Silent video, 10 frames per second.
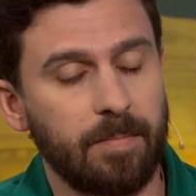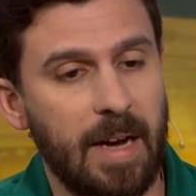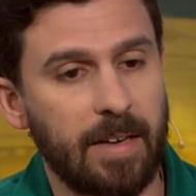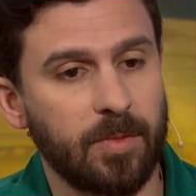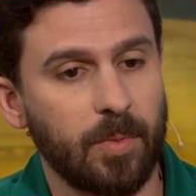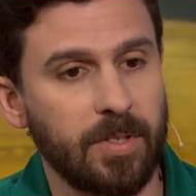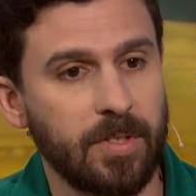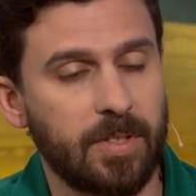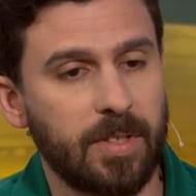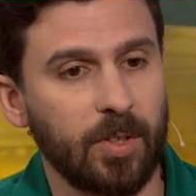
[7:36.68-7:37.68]
Max
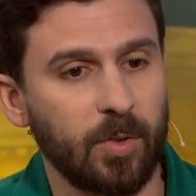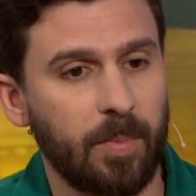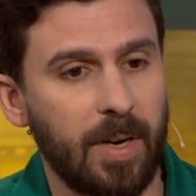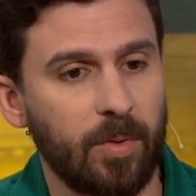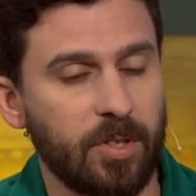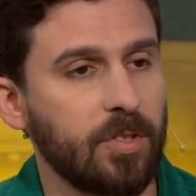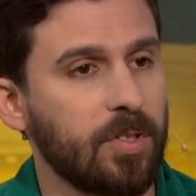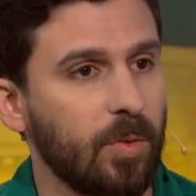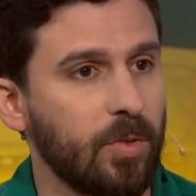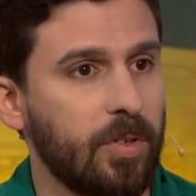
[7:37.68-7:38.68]
was killed by Russian
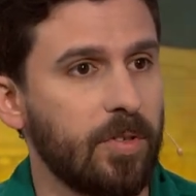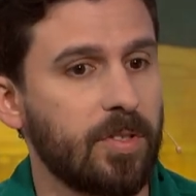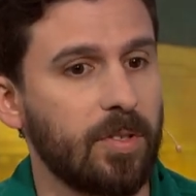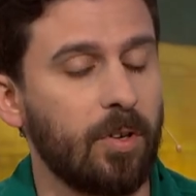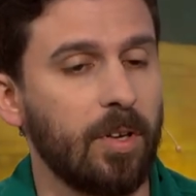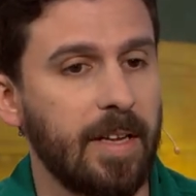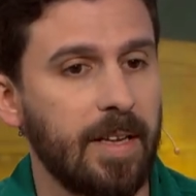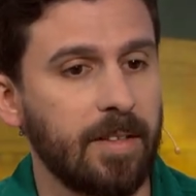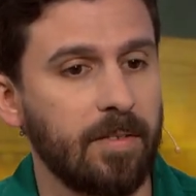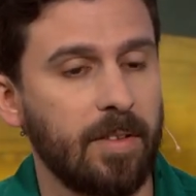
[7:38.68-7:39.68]
soldiers
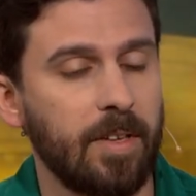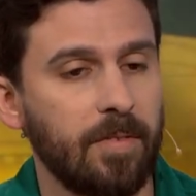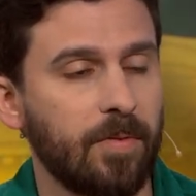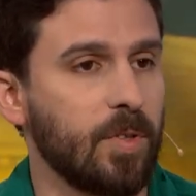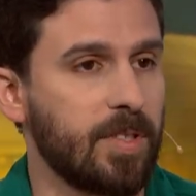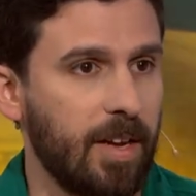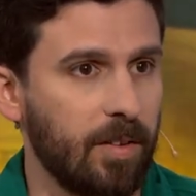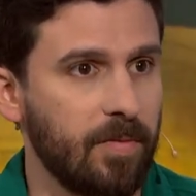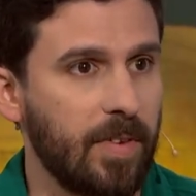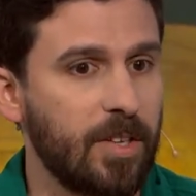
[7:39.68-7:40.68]
early in the
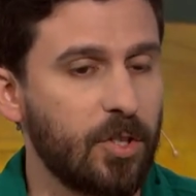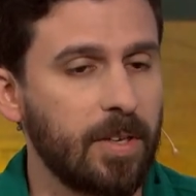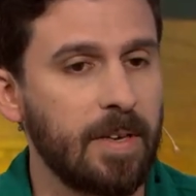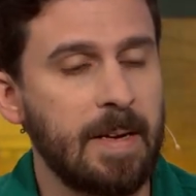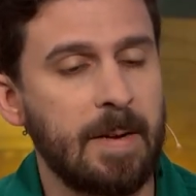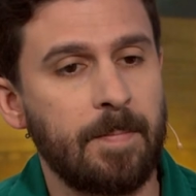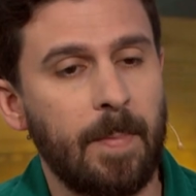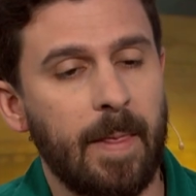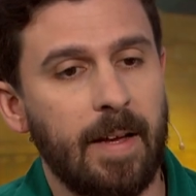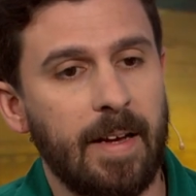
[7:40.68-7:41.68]
full-scale invasion.
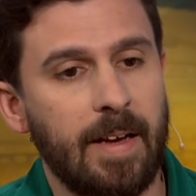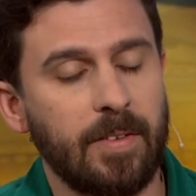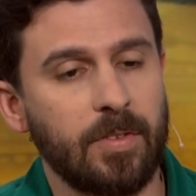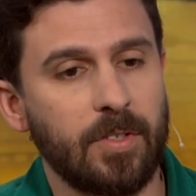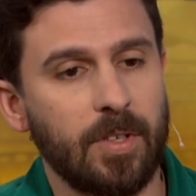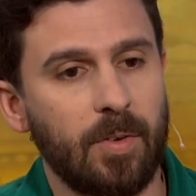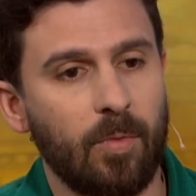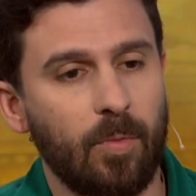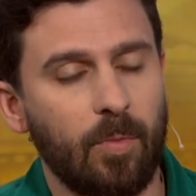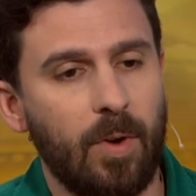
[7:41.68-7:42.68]
And
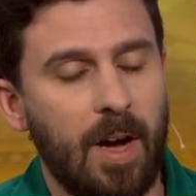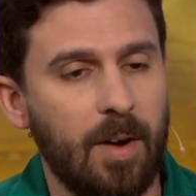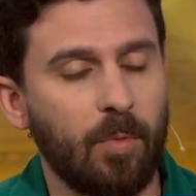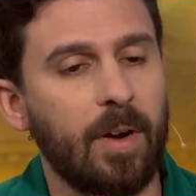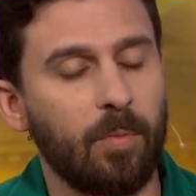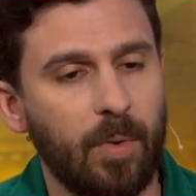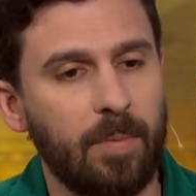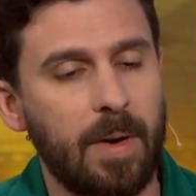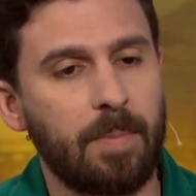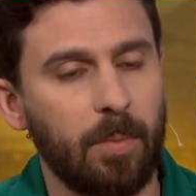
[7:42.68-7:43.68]

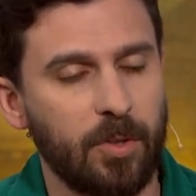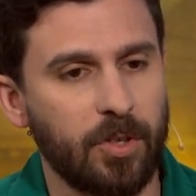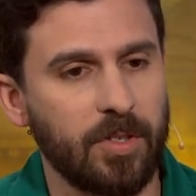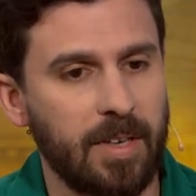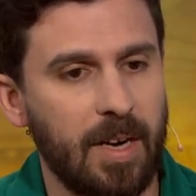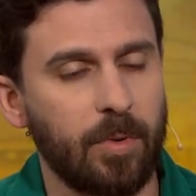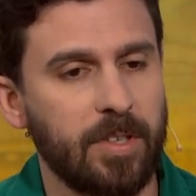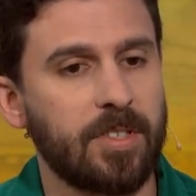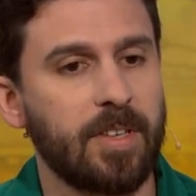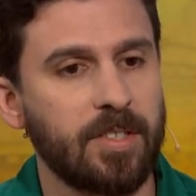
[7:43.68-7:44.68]
when my publishers and I were
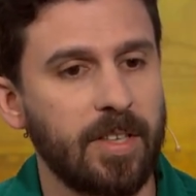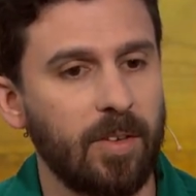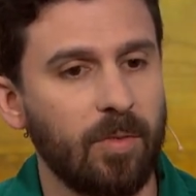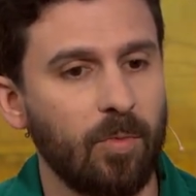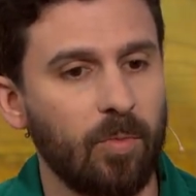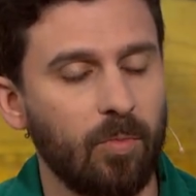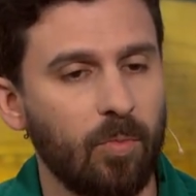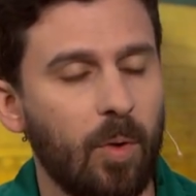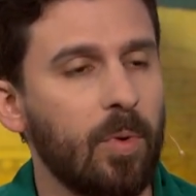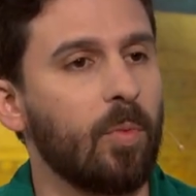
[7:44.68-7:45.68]
discussing
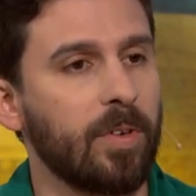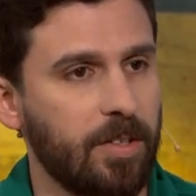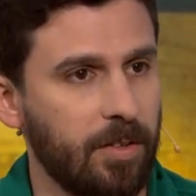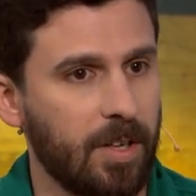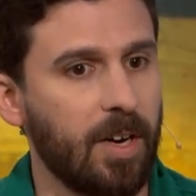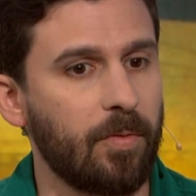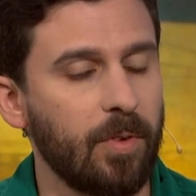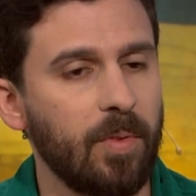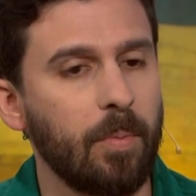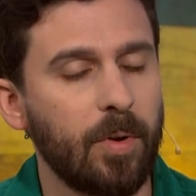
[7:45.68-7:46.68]
what we wanted on the
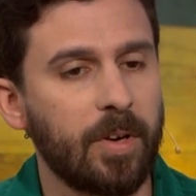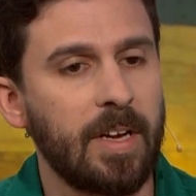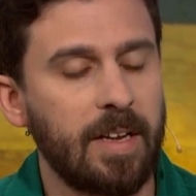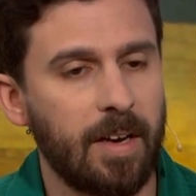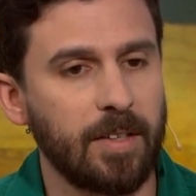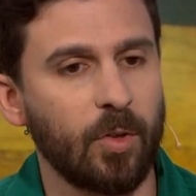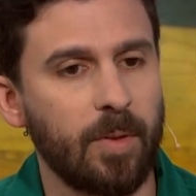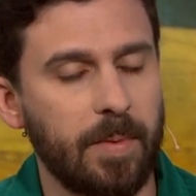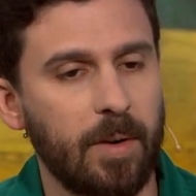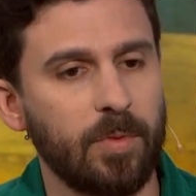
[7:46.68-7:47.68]
cover of the book, I told
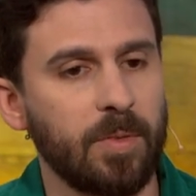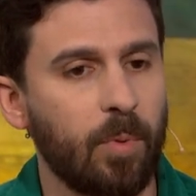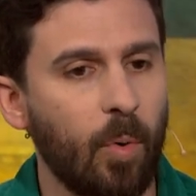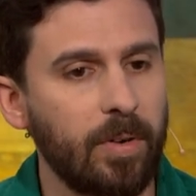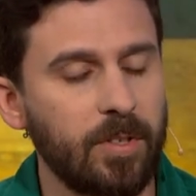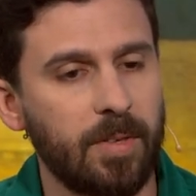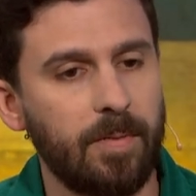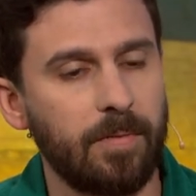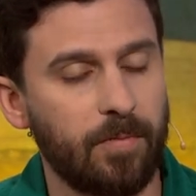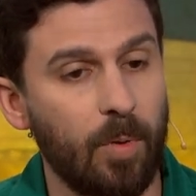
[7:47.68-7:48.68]
them that it was important
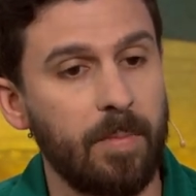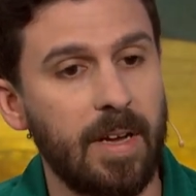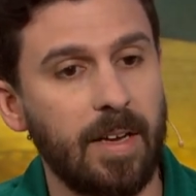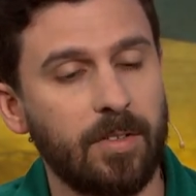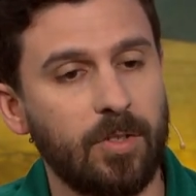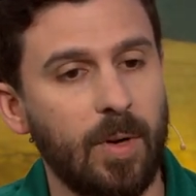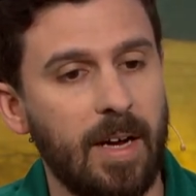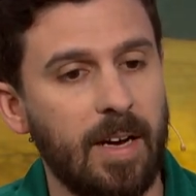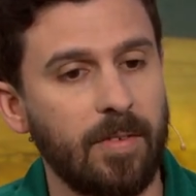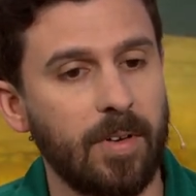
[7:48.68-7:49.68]
for me to
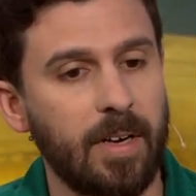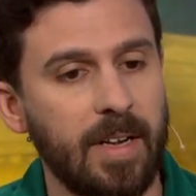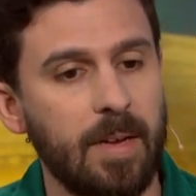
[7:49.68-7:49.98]
have an